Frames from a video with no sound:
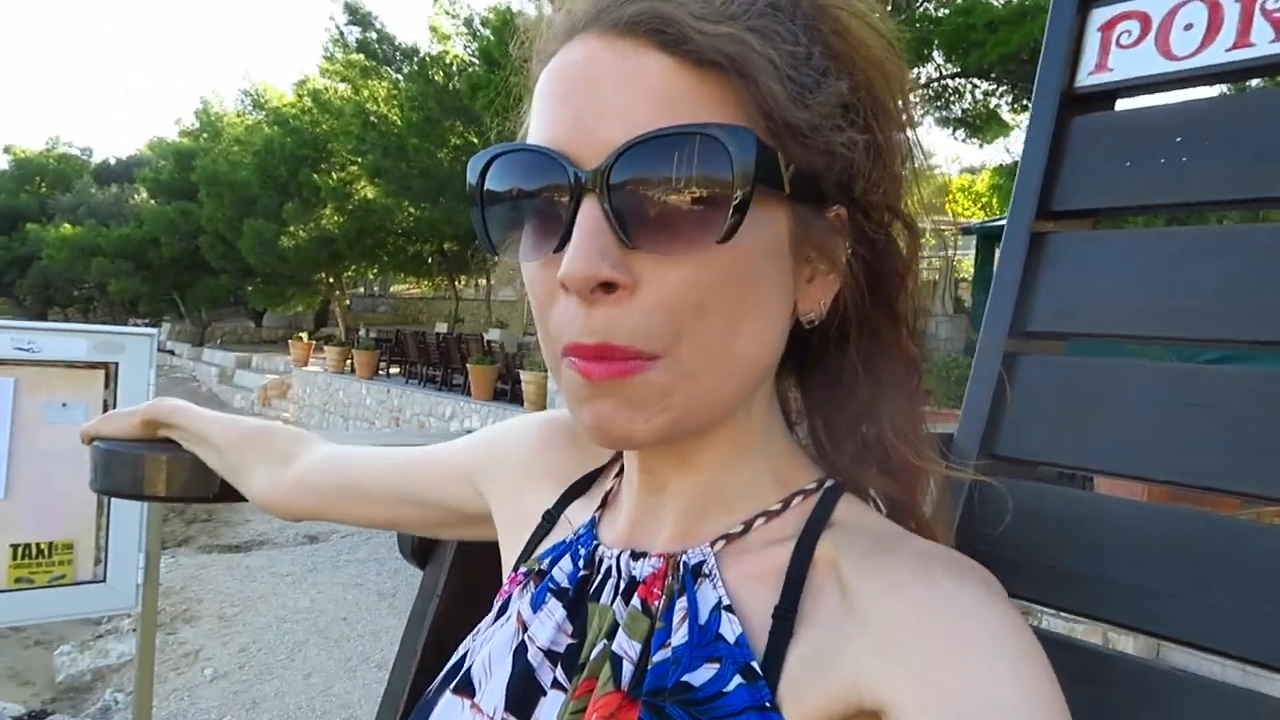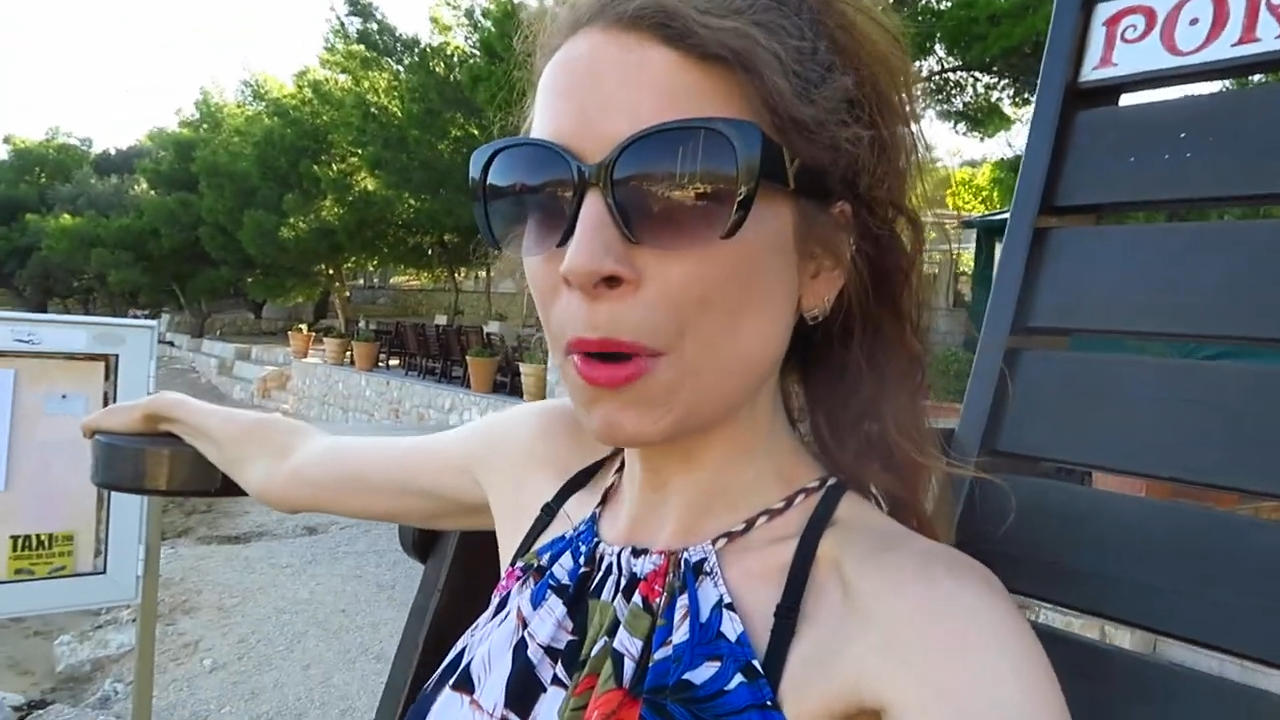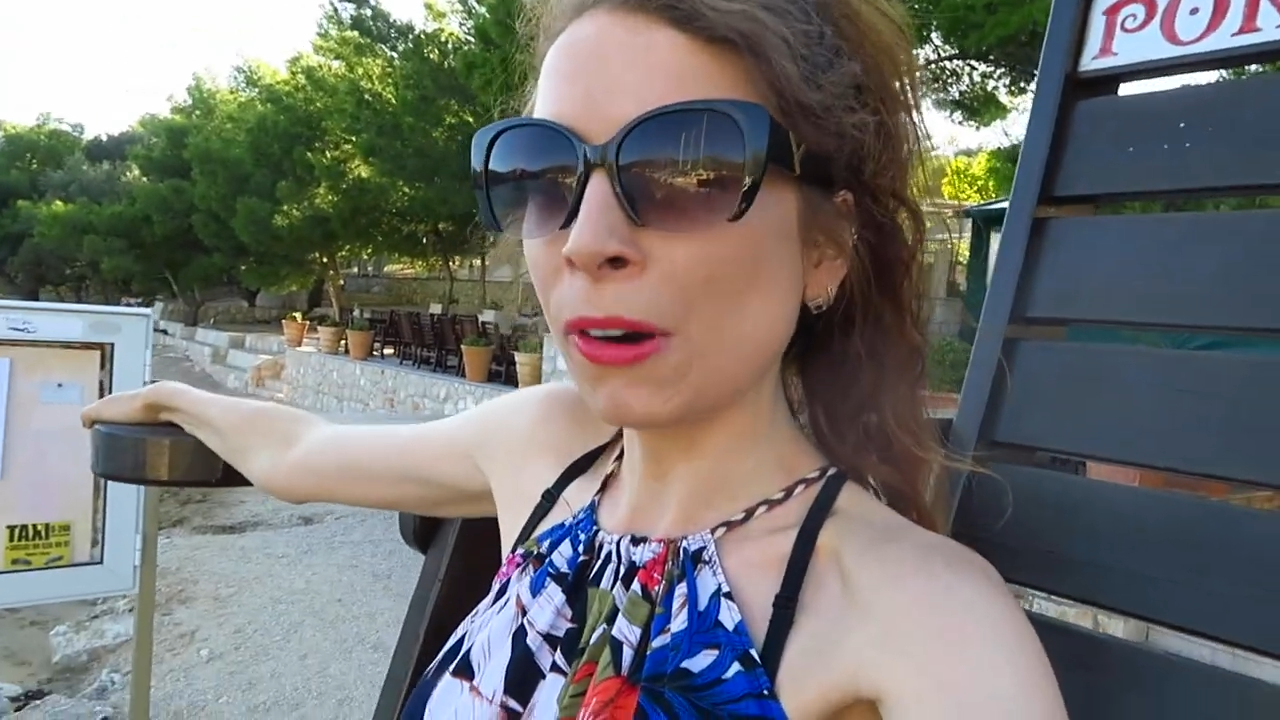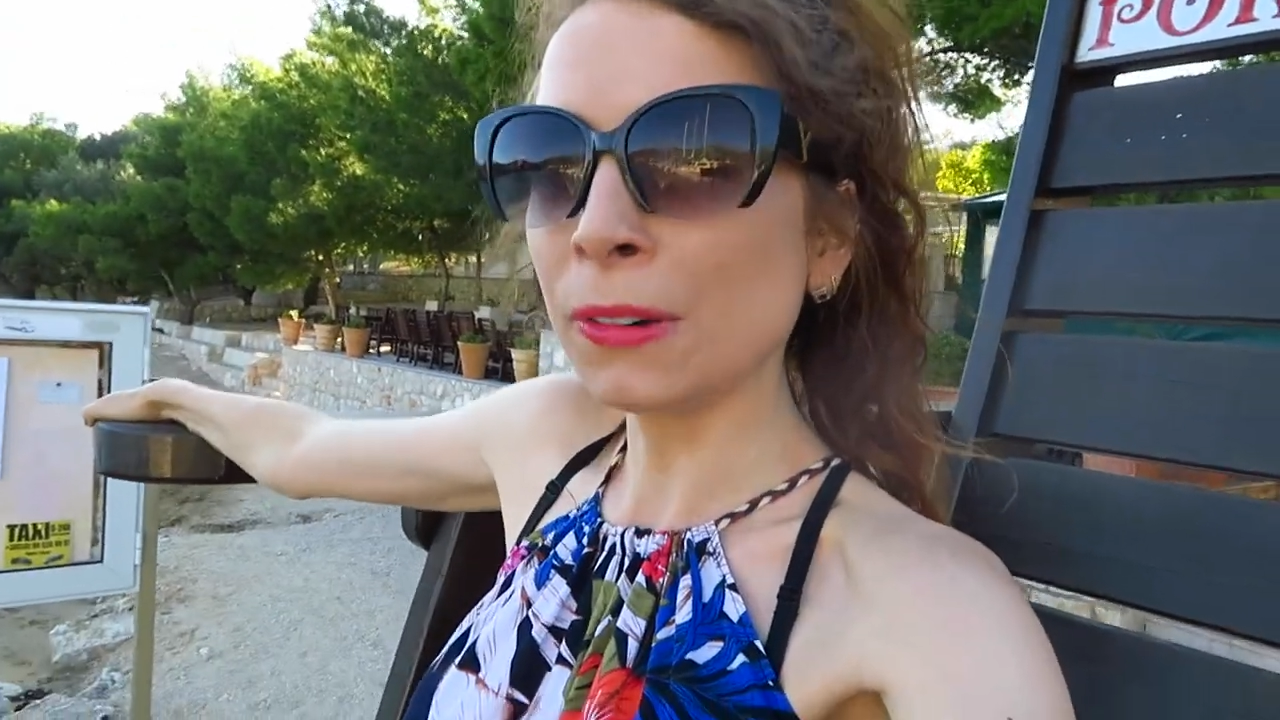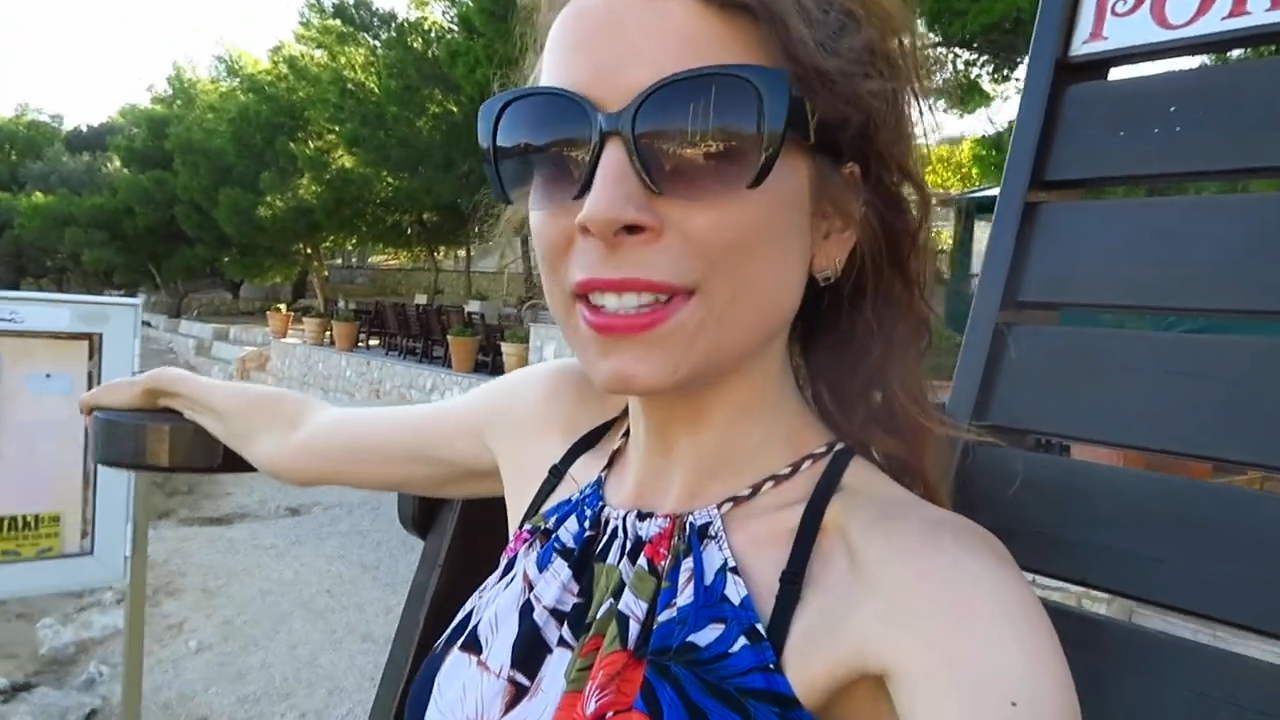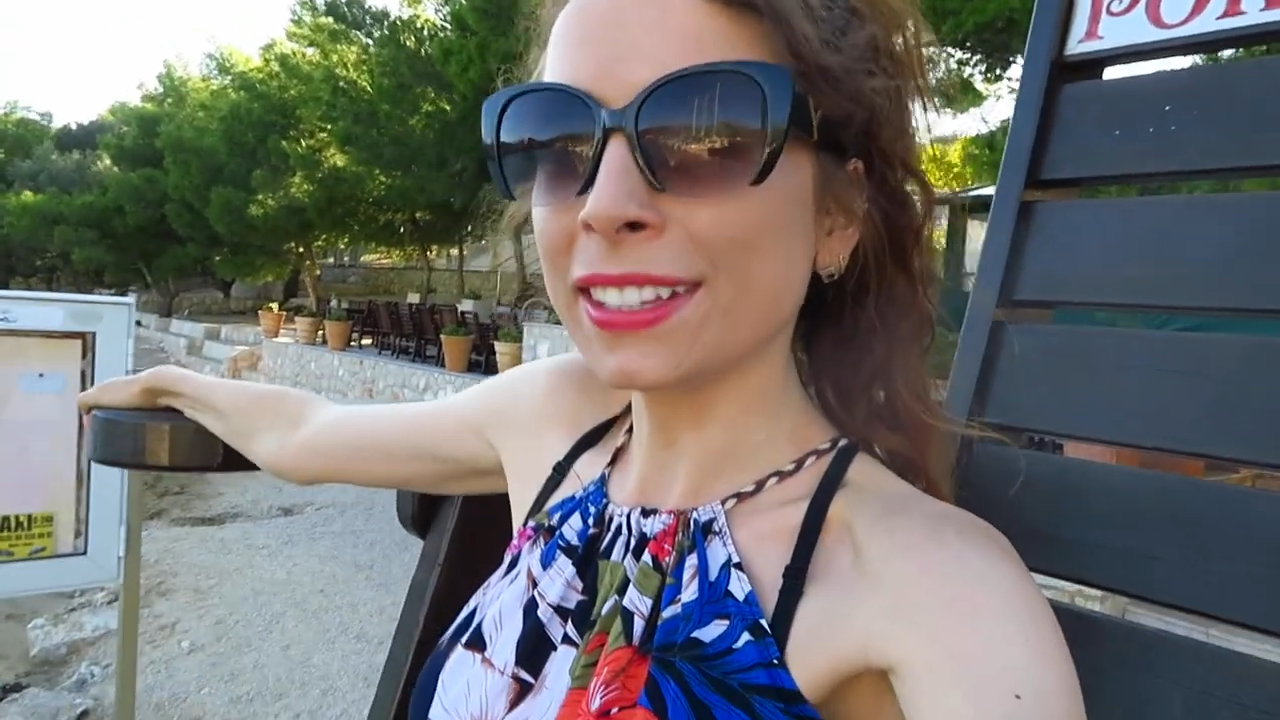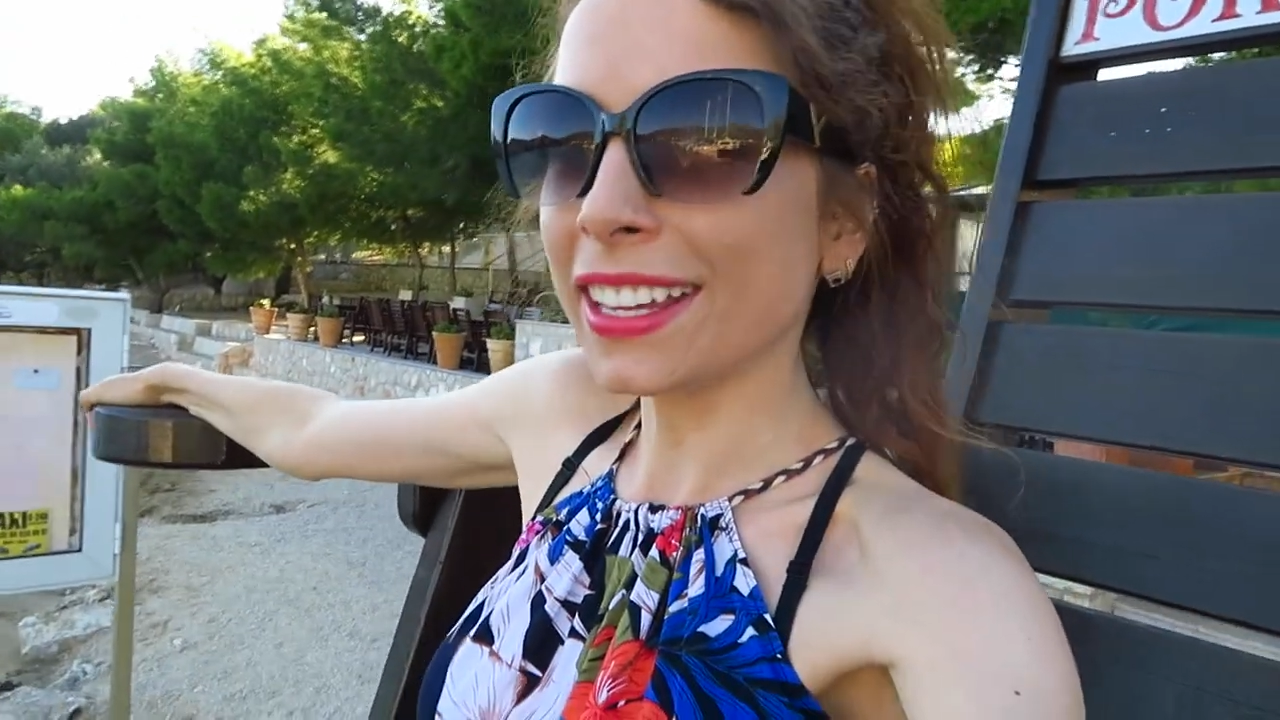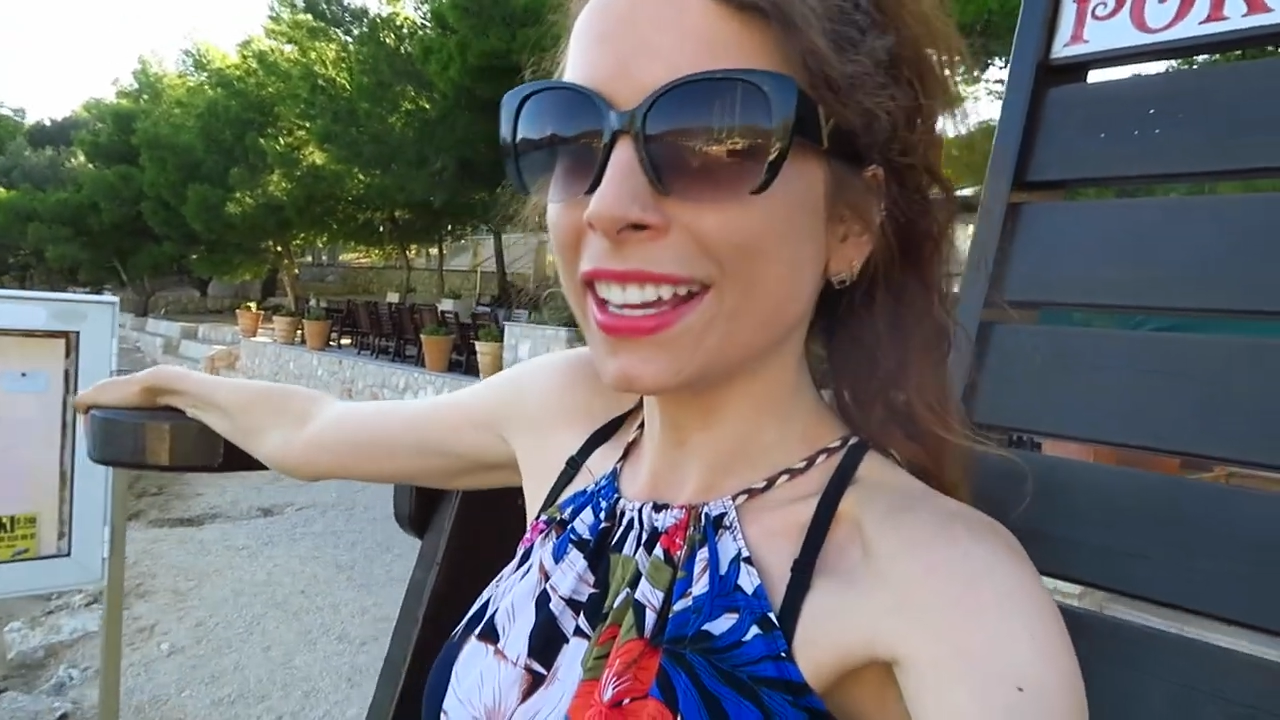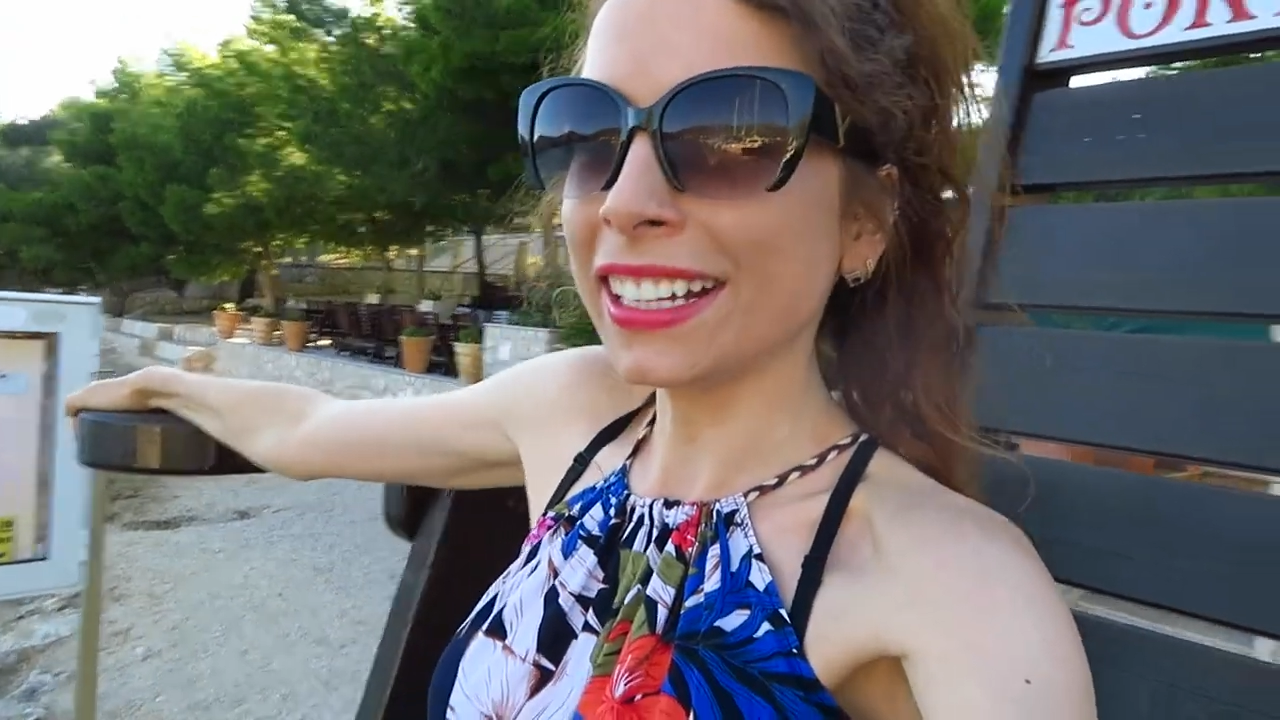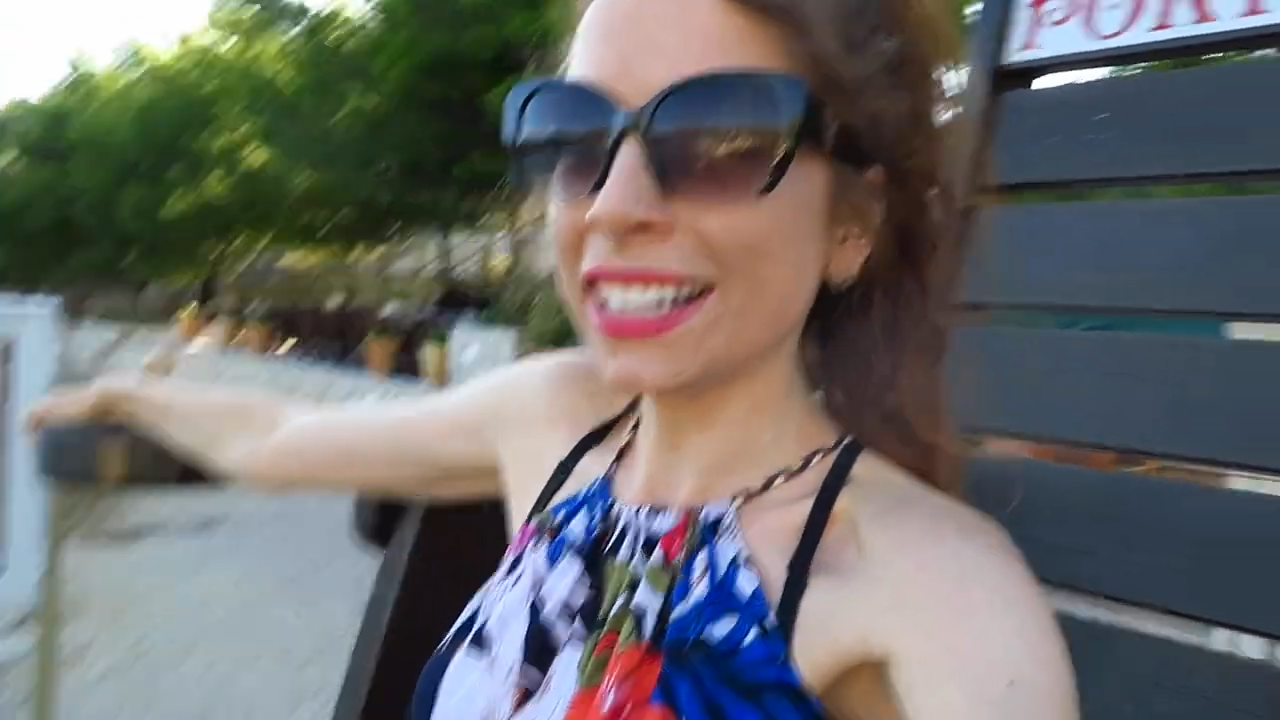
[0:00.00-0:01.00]
boats
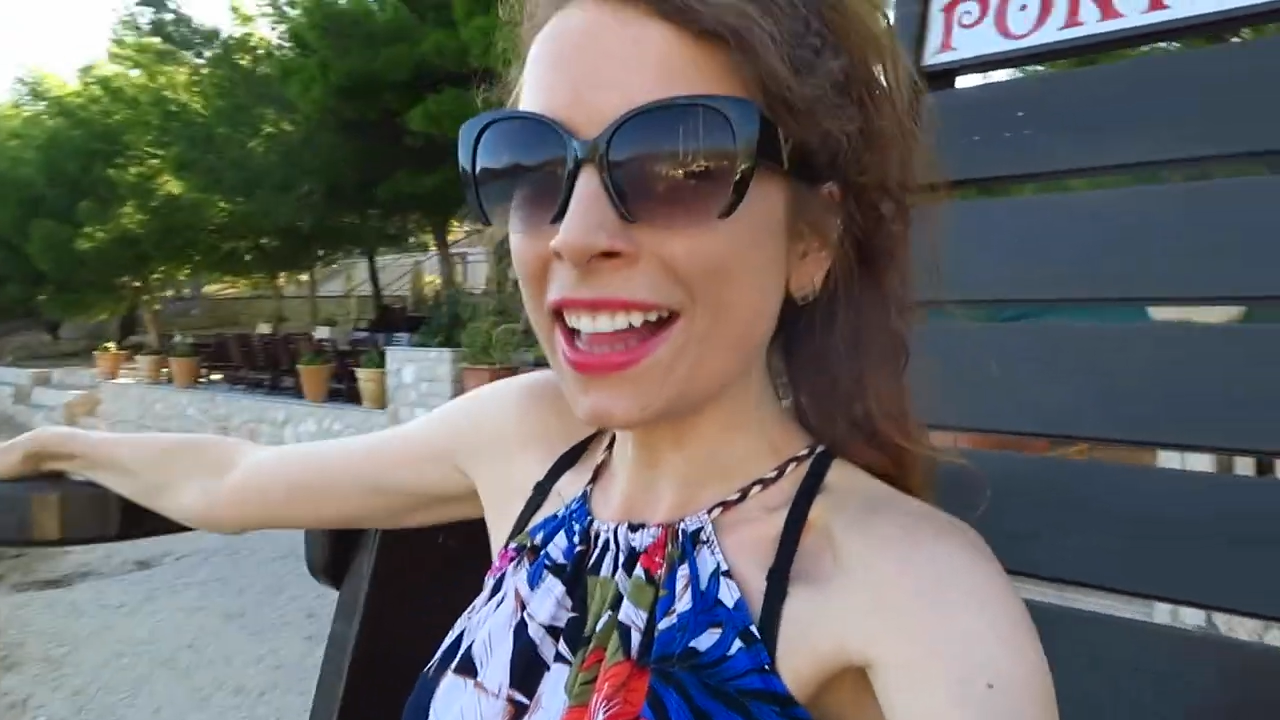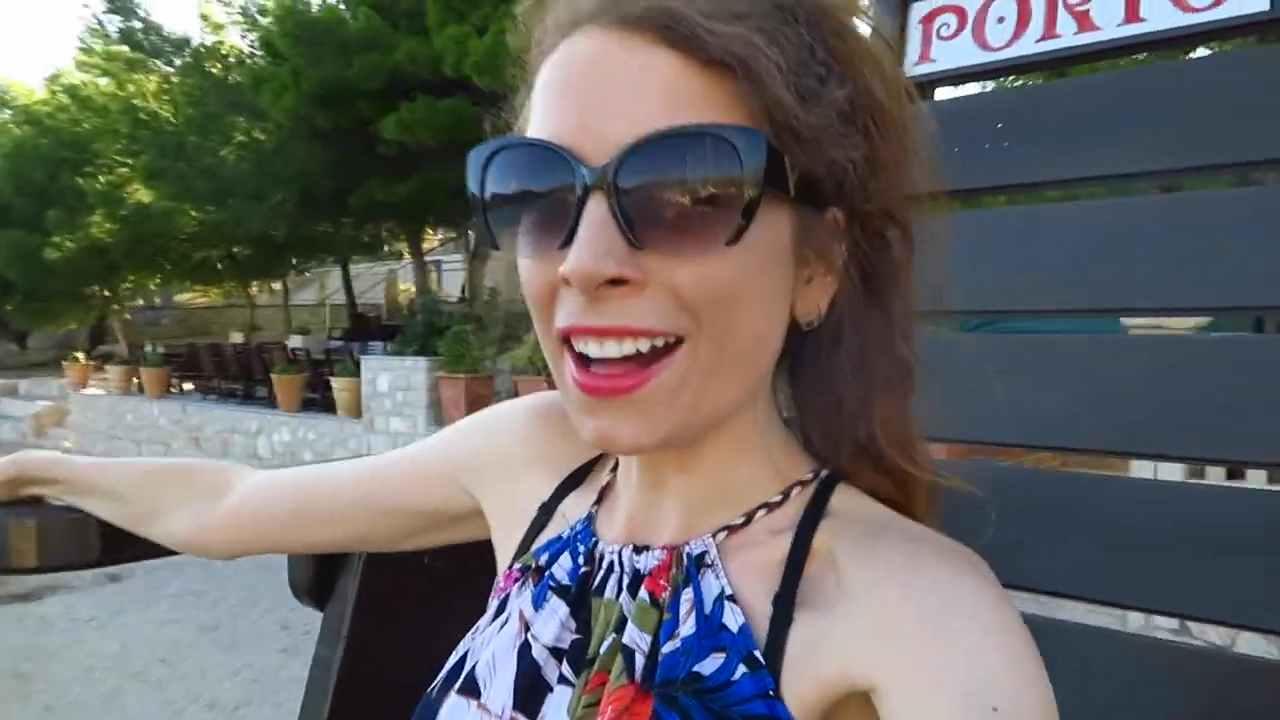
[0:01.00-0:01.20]
in and